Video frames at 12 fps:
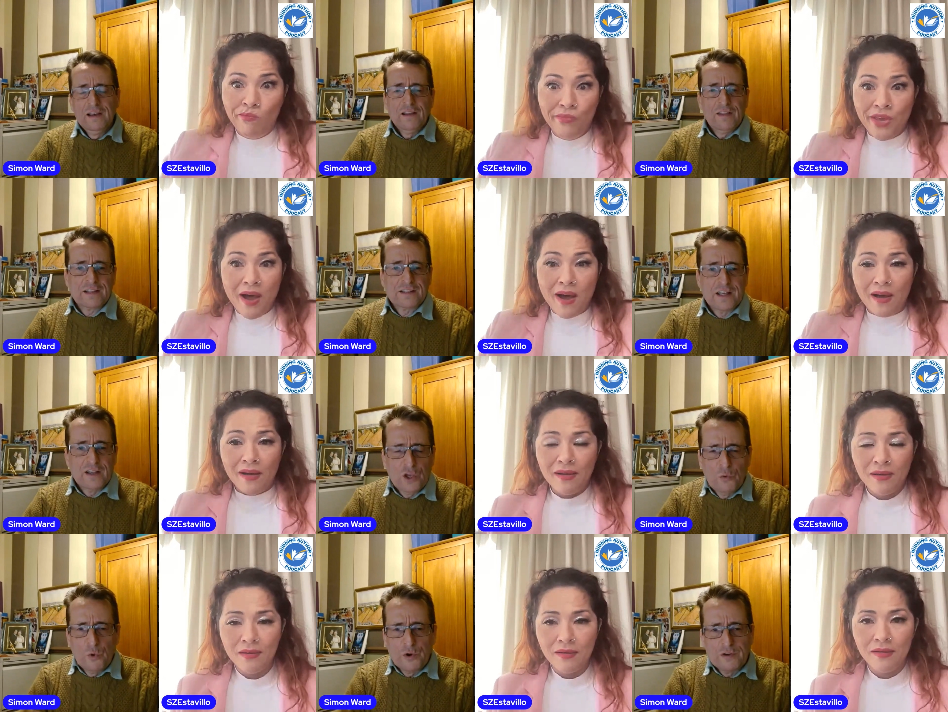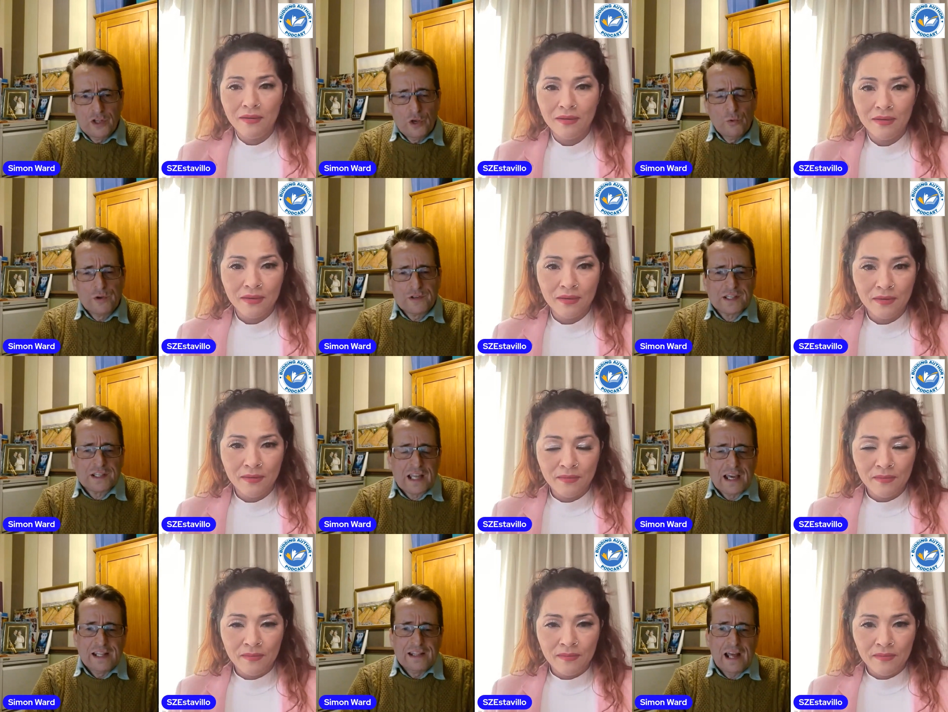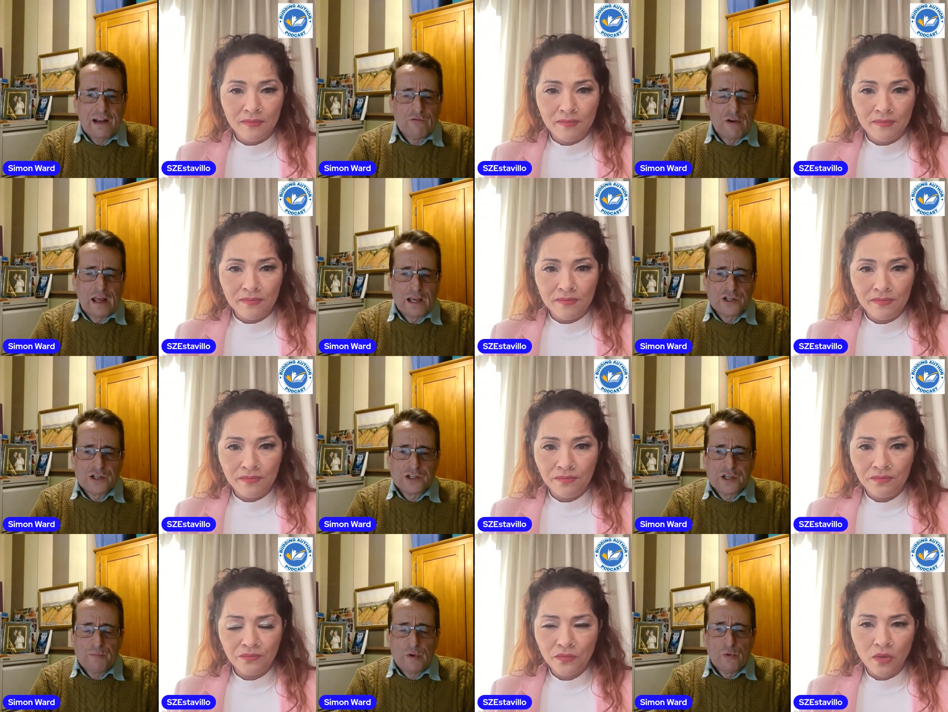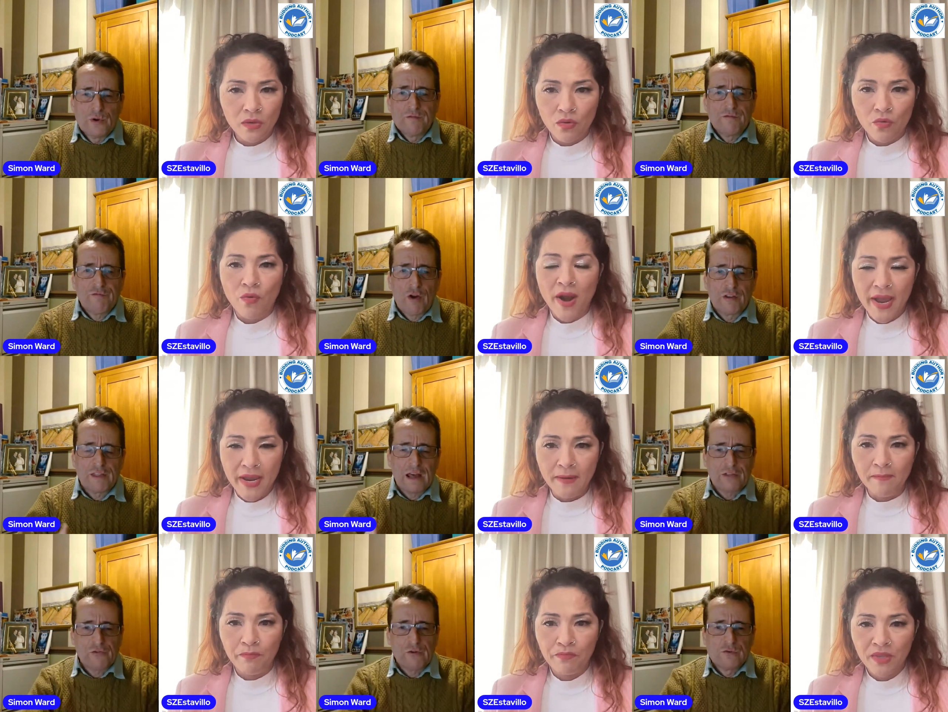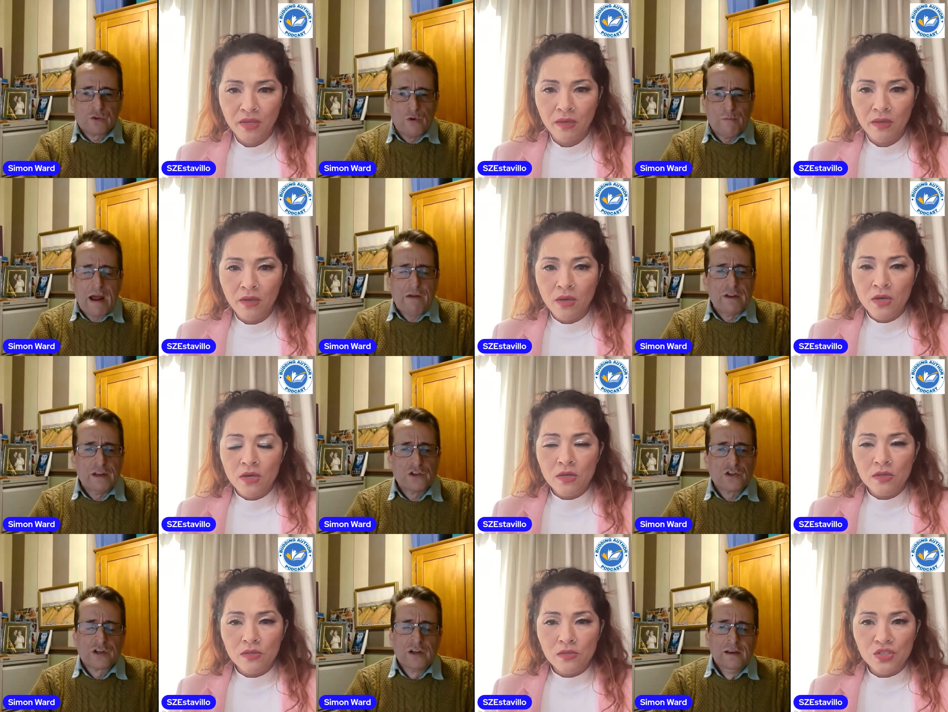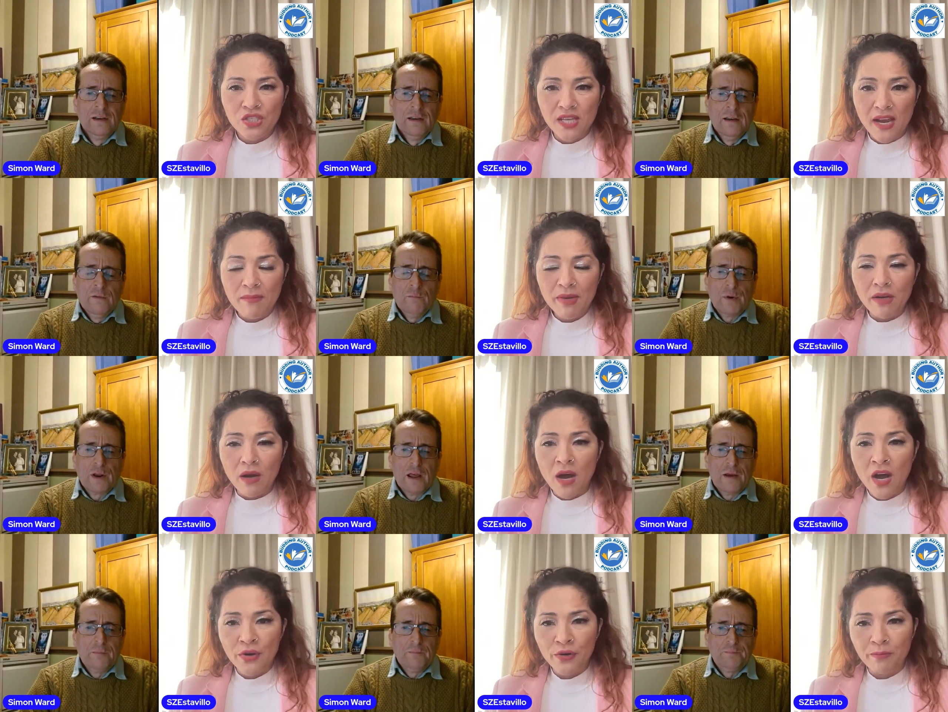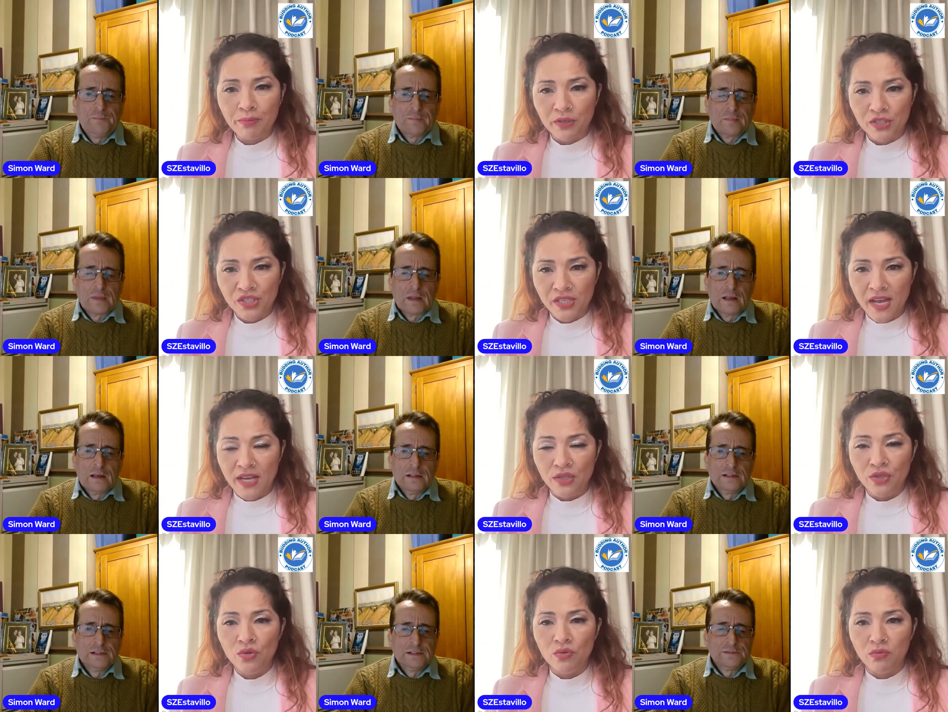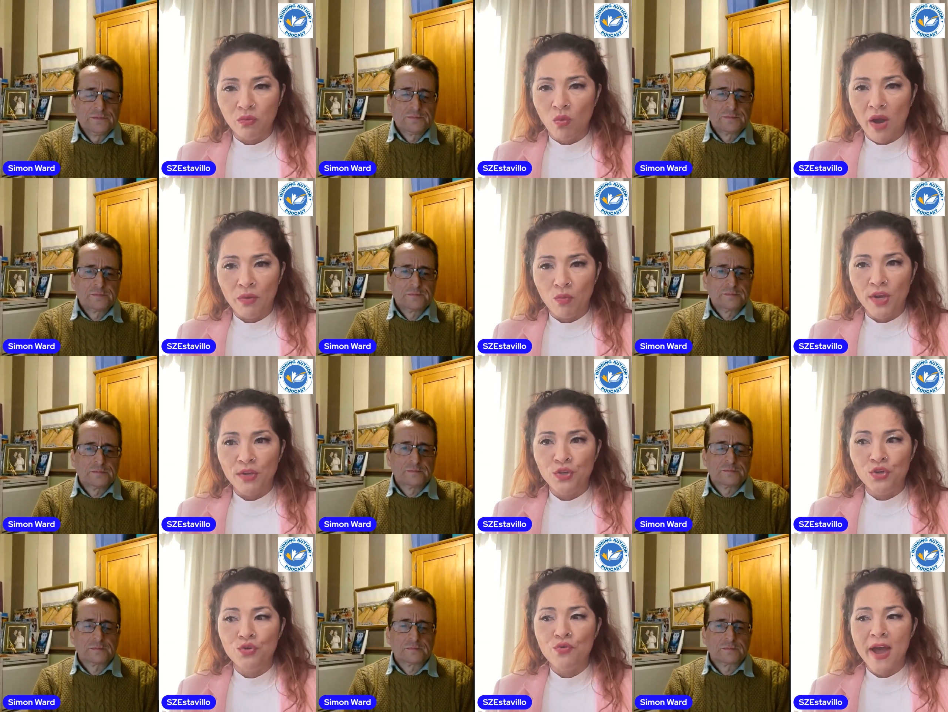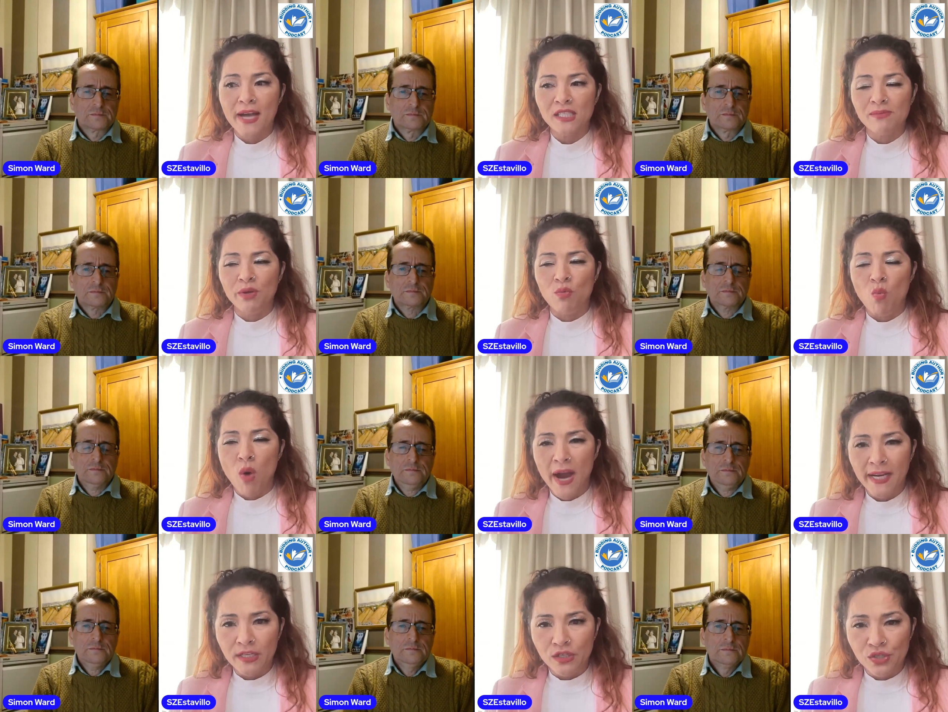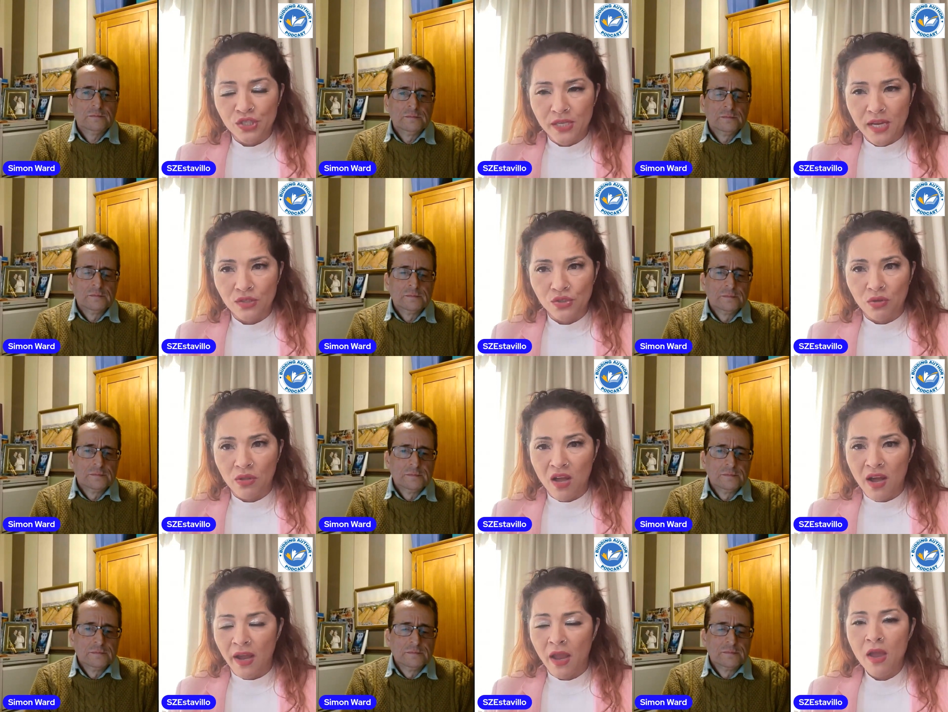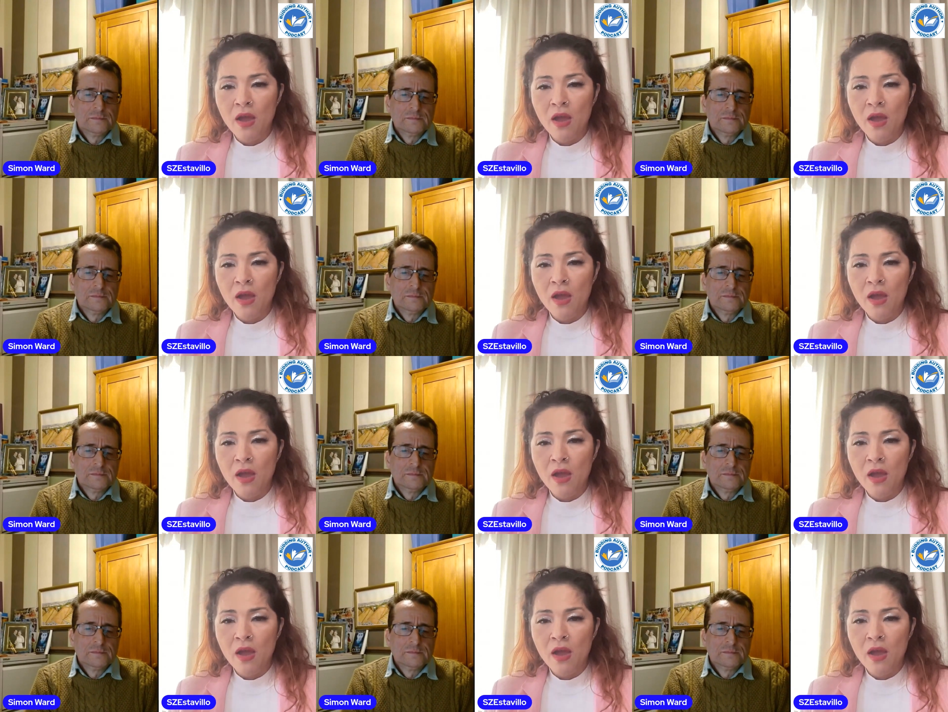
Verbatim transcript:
Speaker 1: yeah you wouldn't stay in that relationship you wouldn't follow right. for marriage
Speaker 2: simon 100% you what, what you asked me why did you stay so long